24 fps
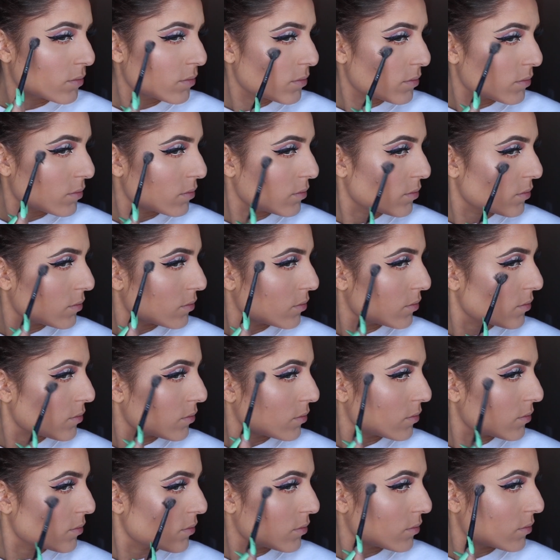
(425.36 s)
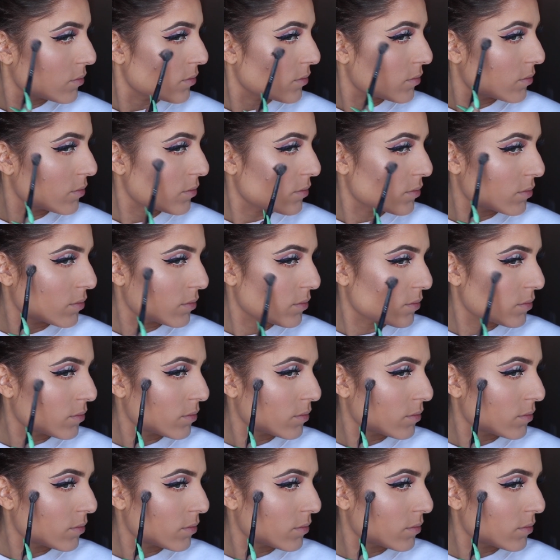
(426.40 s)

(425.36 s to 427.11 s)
No one is speaking in this clip.